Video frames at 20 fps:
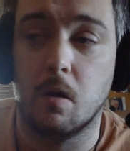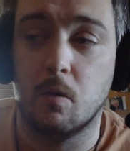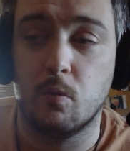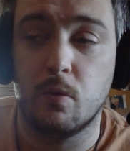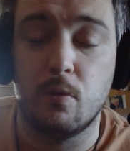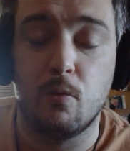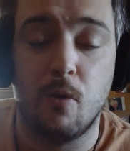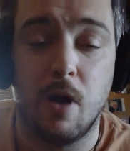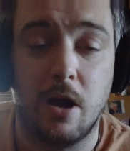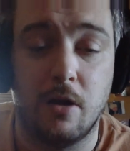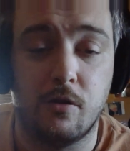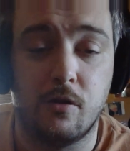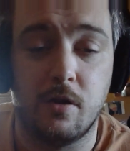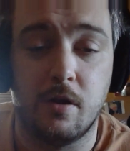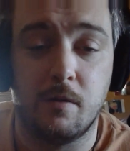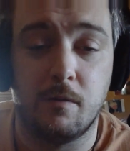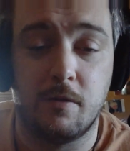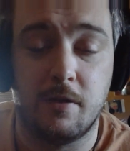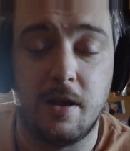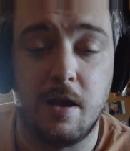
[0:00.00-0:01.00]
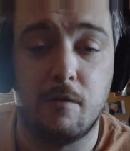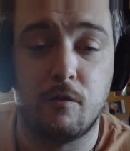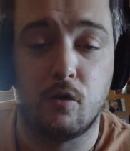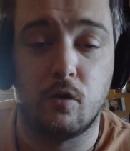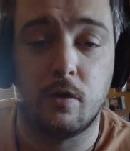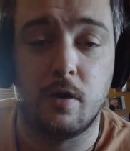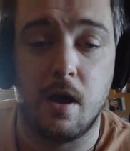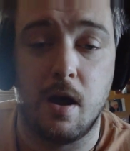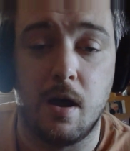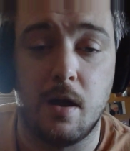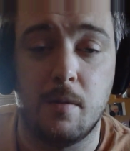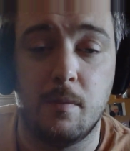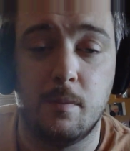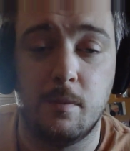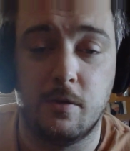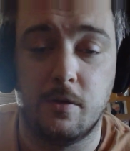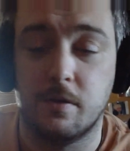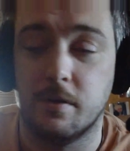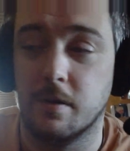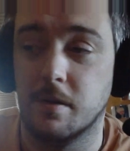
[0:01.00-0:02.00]
we watched it several
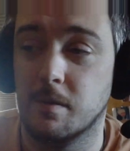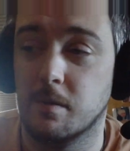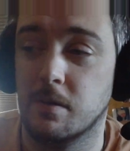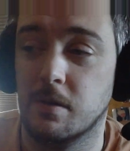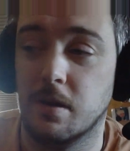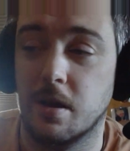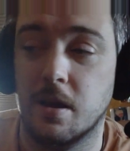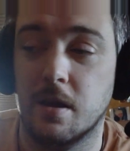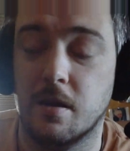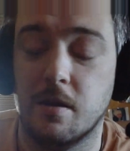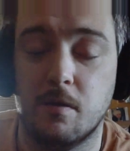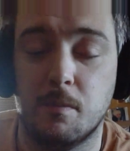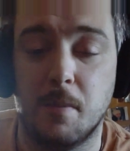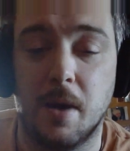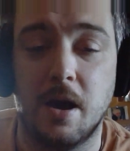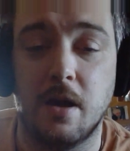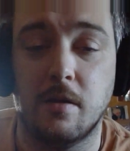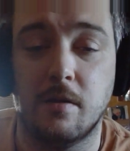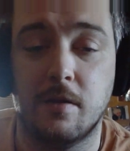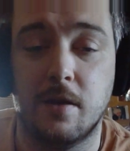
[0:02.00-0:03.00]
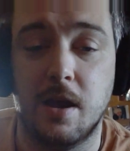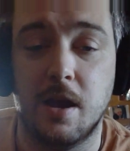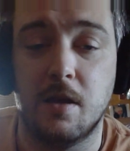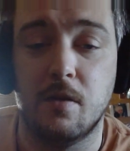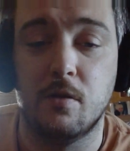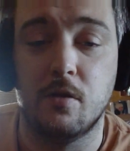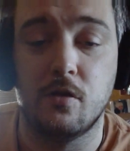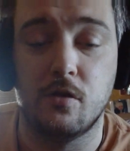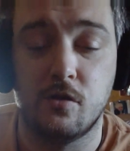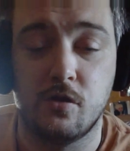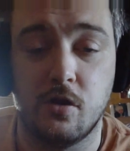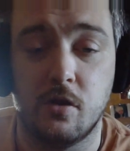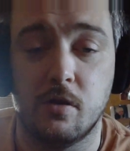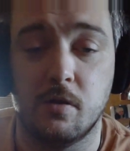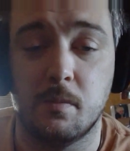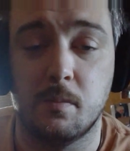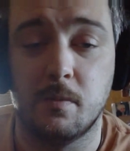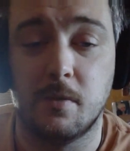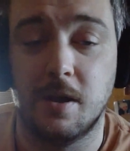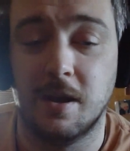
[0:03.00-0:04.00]
times in the mind state you
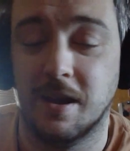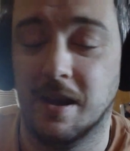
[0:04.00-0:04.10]
shouldn't.